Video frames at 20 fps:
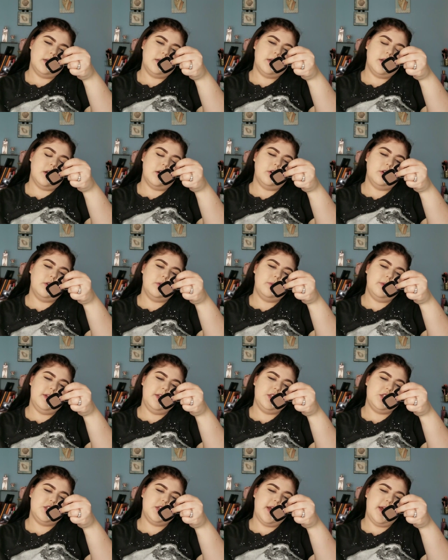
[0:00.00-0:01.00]
Color
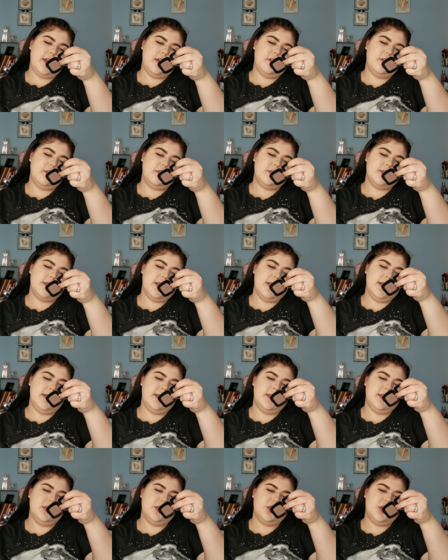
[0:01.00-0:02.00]
Reese Shadows in
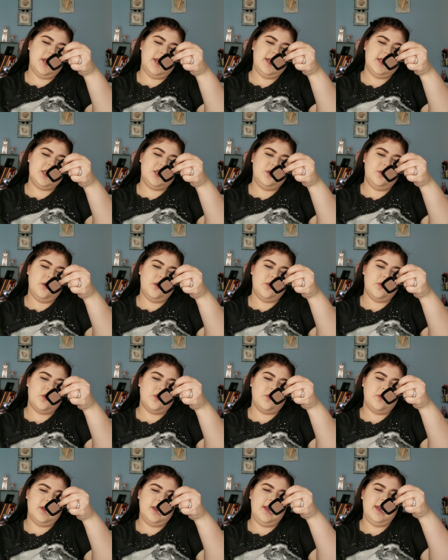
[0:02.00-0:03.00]
the shade
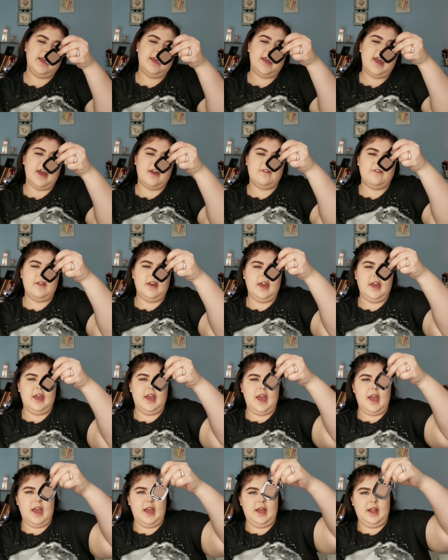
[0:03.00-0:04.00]
203 Cafe
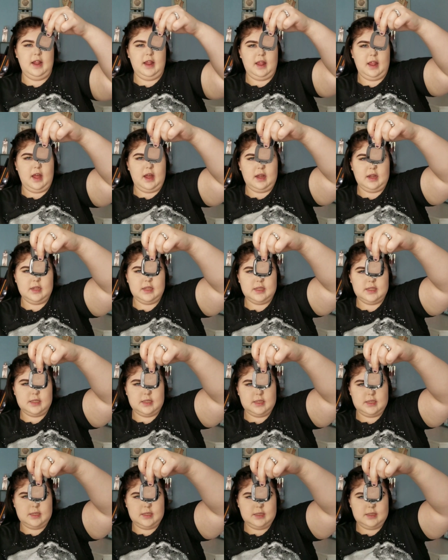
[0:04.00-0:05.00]
A Lot.
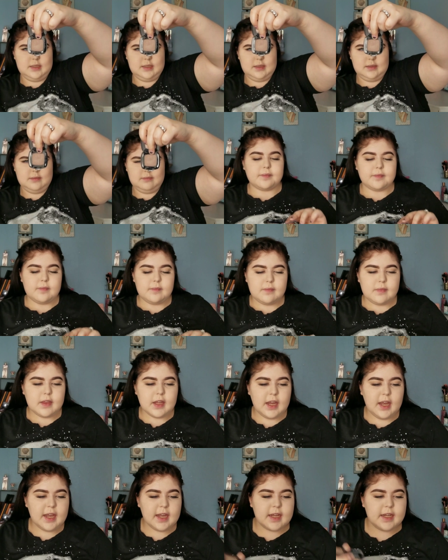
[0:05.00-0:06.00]

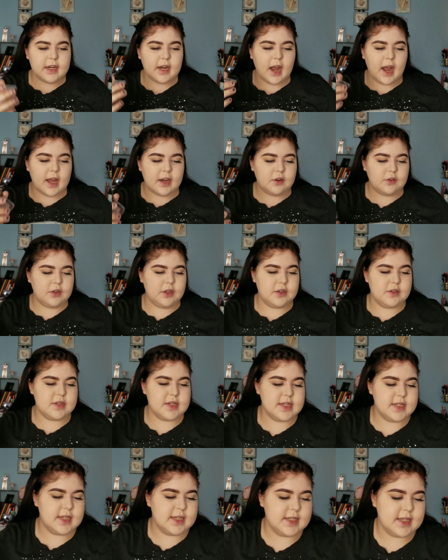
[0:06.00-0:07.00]
And I don't use
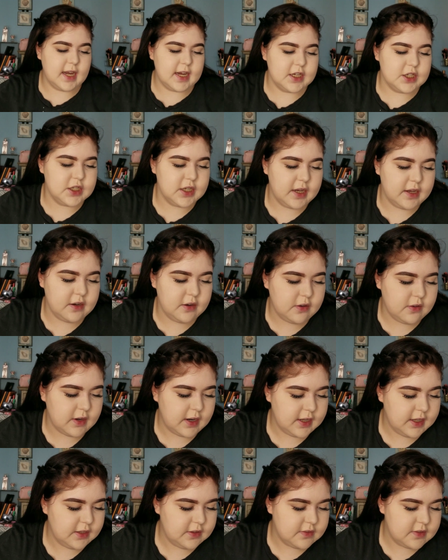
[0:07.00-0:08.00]
this as eyeshadow. I
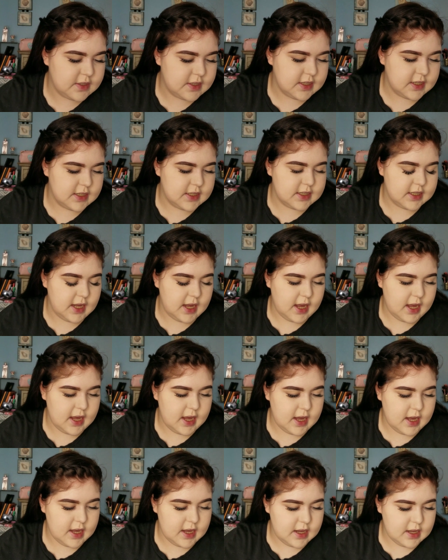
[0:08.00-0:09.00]
use this
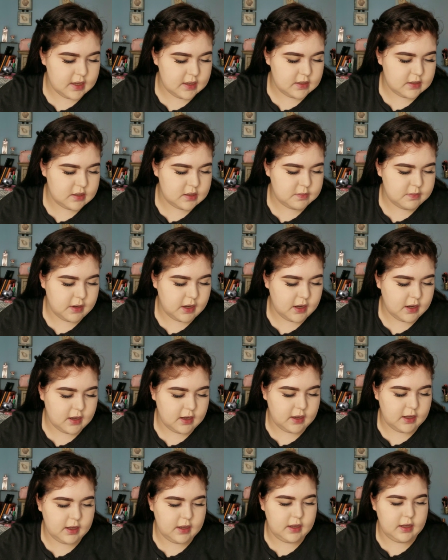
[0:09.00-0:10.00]
as
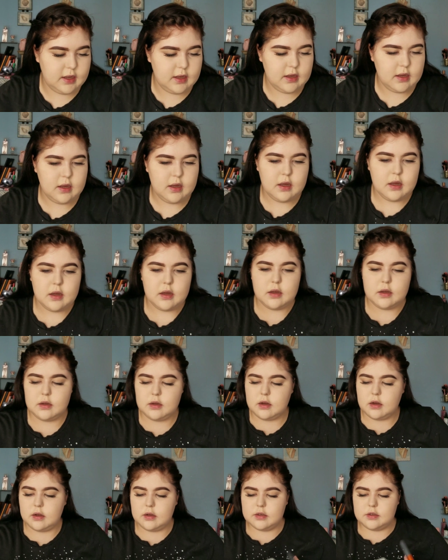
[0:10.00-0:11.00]
my
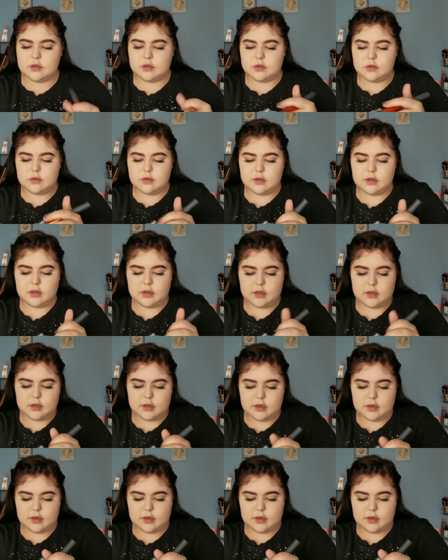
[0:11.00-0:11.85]
contour.